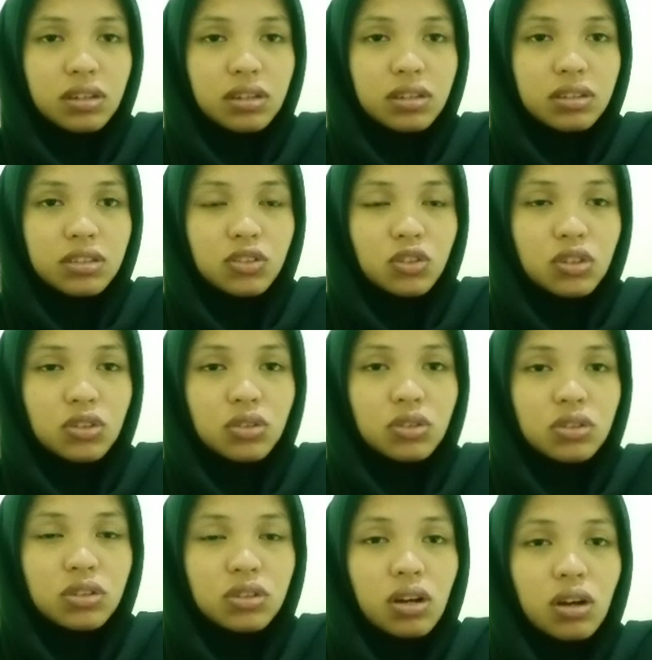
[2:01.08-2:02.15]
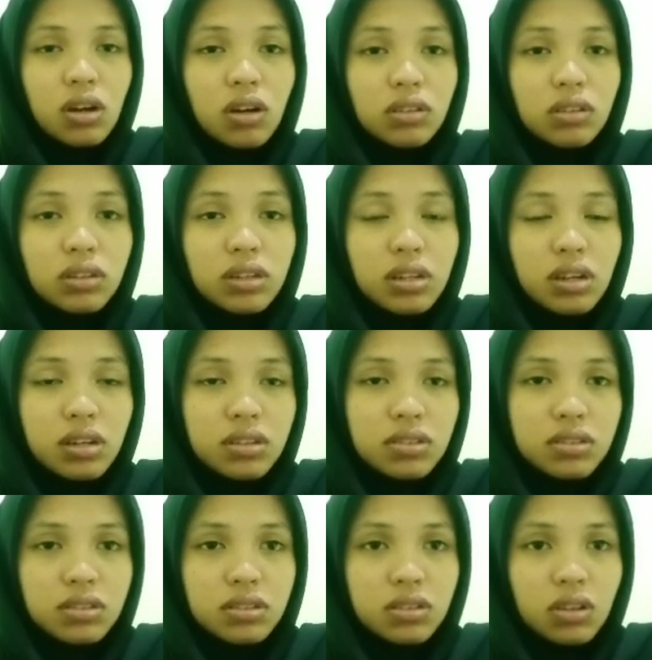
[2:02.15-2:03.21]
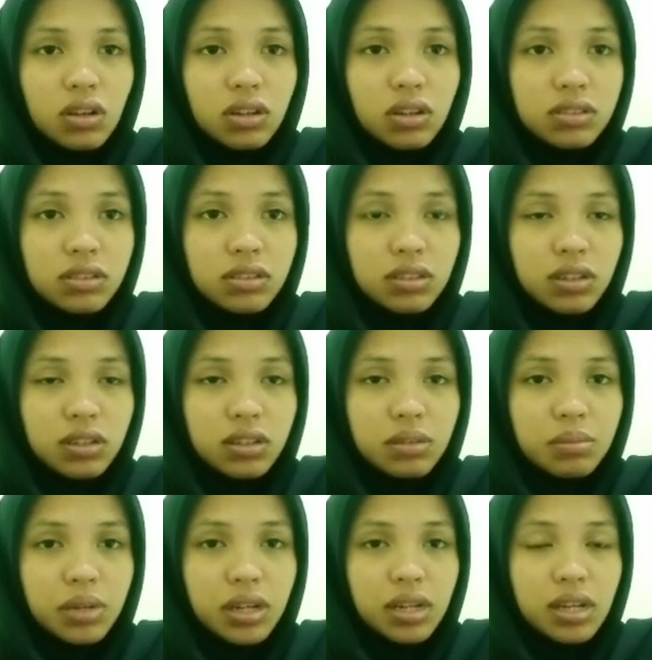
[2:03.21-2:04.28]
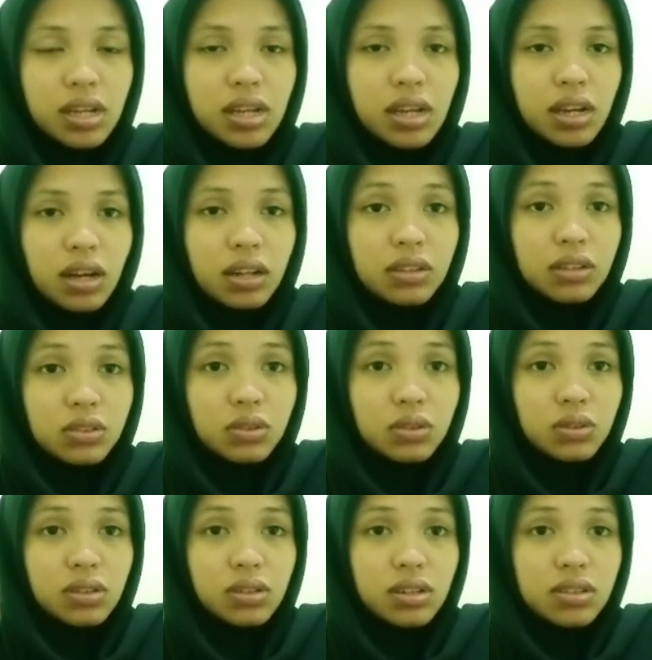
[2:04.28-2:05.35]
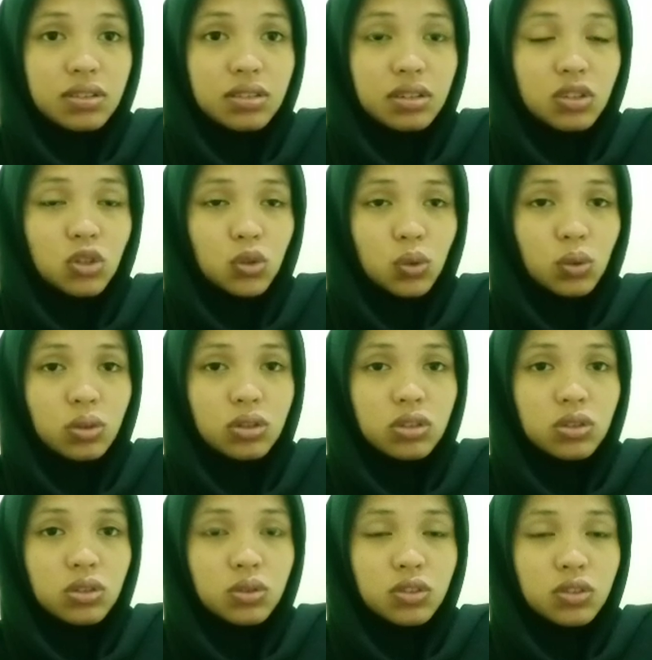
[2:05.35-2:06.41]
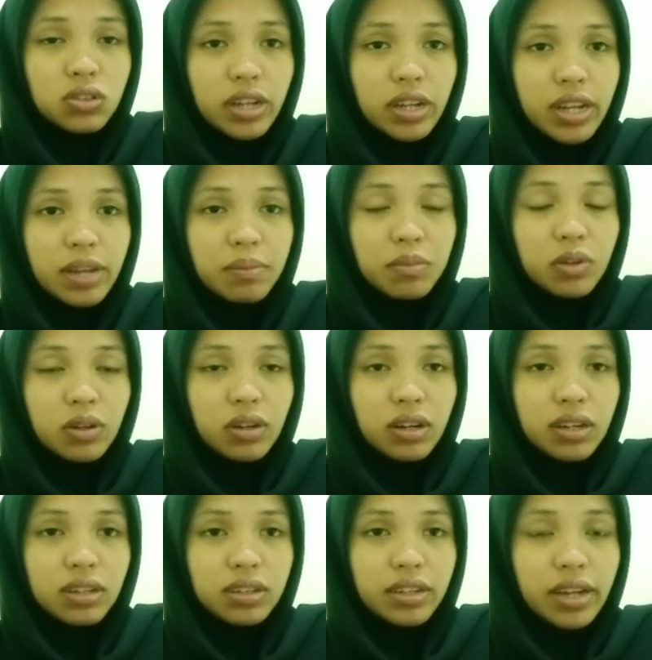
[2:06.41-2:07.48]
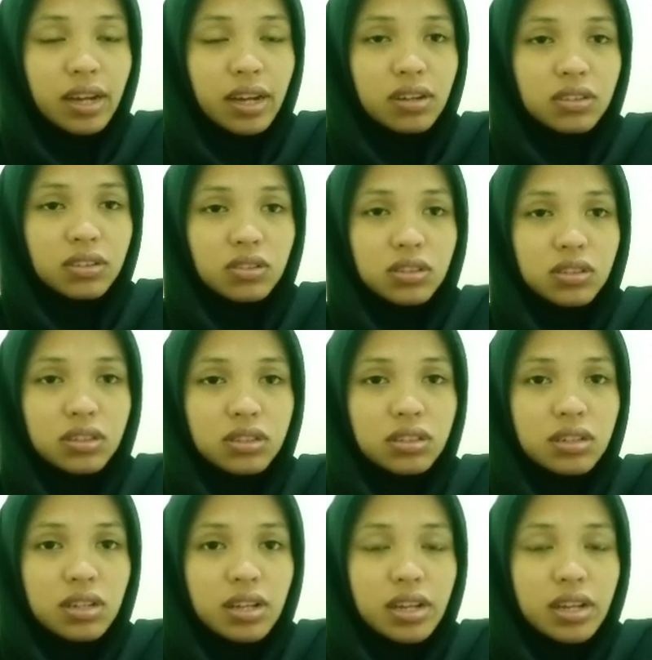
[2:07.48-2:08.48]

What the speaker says: literature not only as content but also as a tool to shape character,